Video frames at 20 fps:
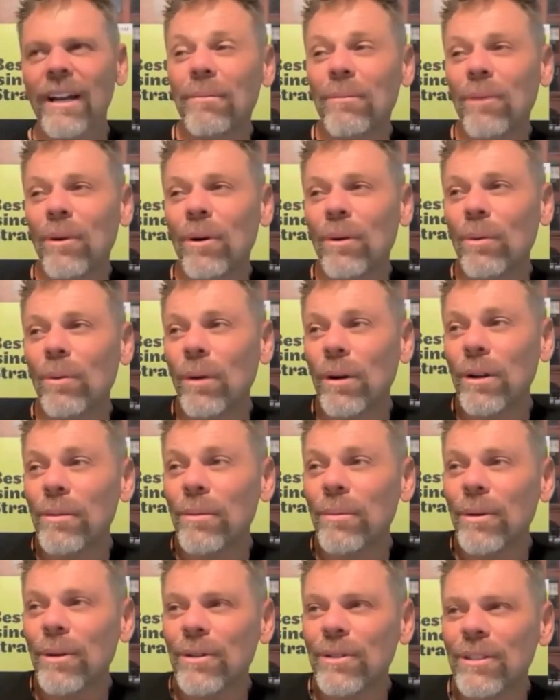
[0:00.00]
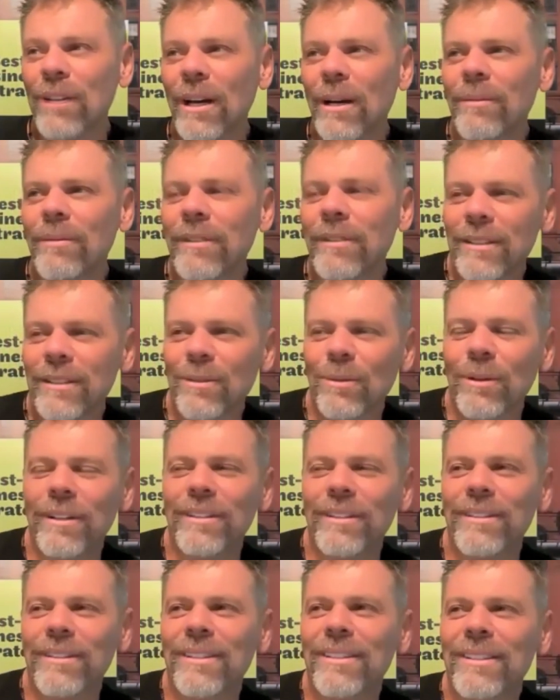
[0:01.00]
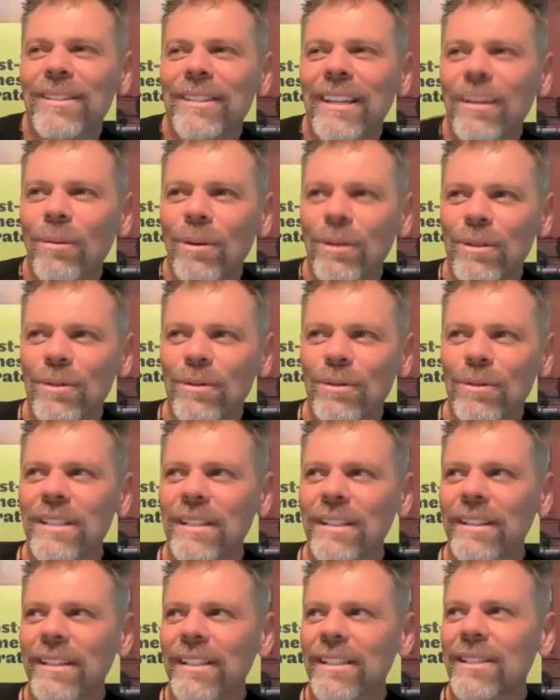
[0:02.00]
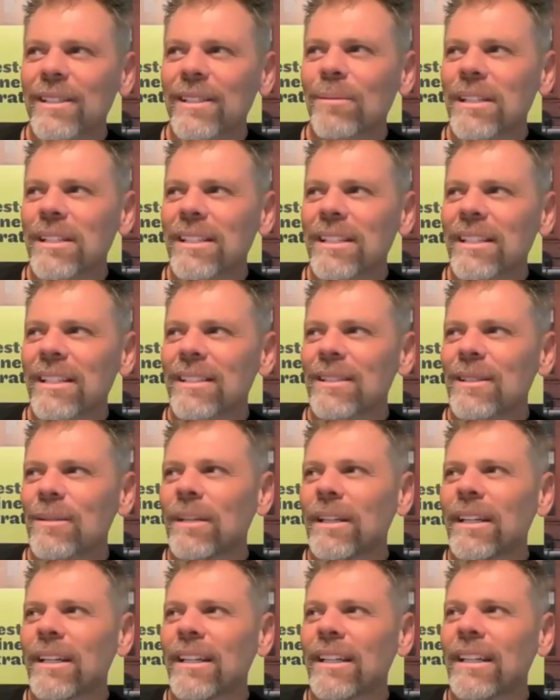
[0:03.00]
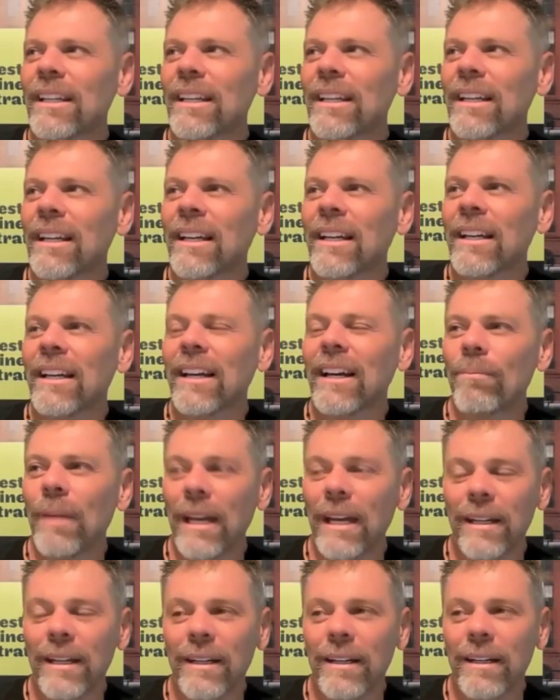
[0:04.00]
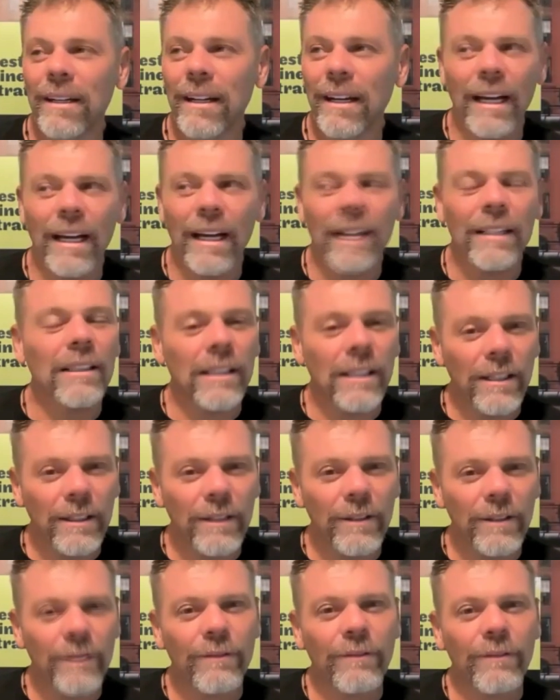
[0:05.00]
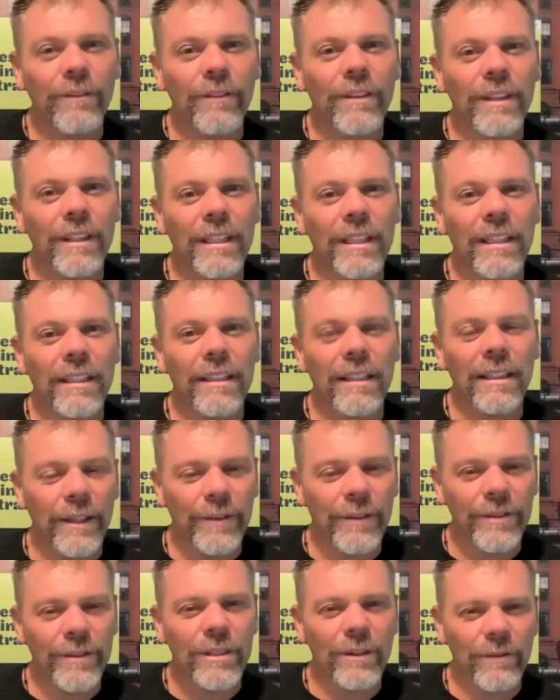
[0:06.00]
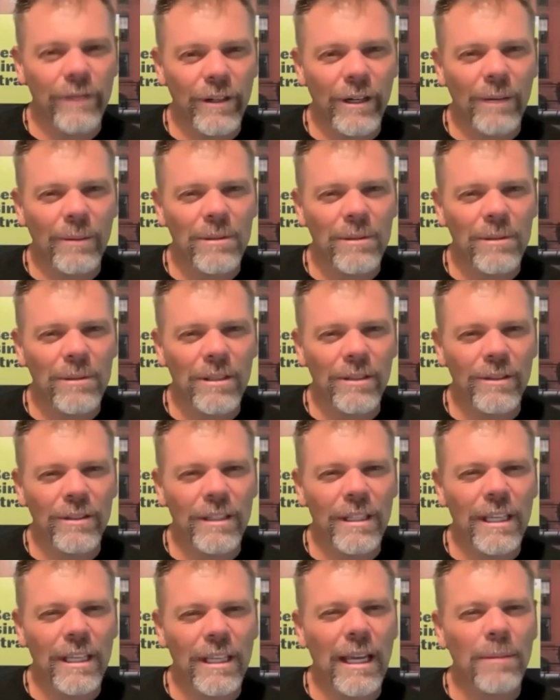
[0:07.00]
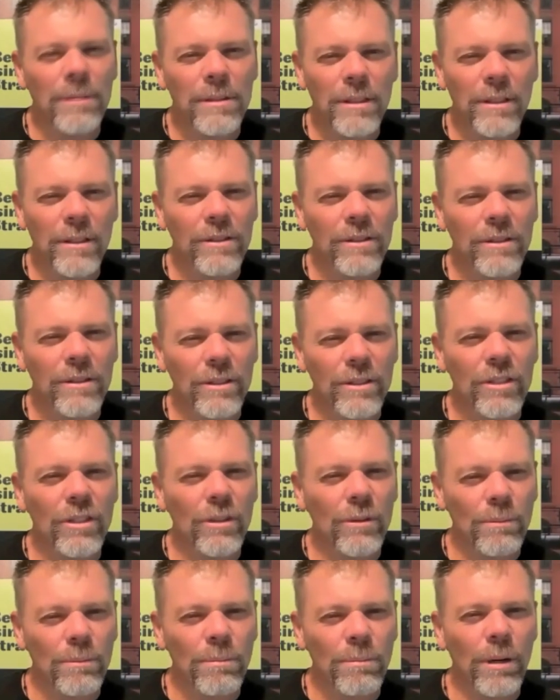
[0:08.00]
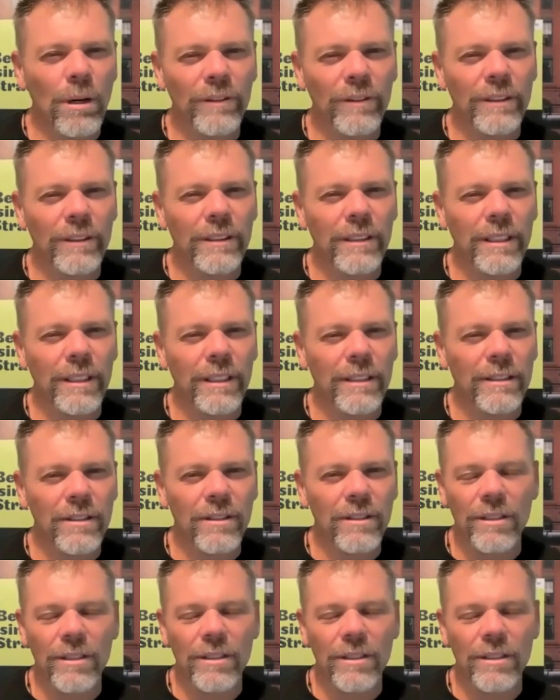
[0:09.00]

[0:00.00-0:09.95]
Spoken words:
Well, one of the most obvious ones was recently somebody said to me, man, I love the lengths of your episode. The episodes are so perfect. It's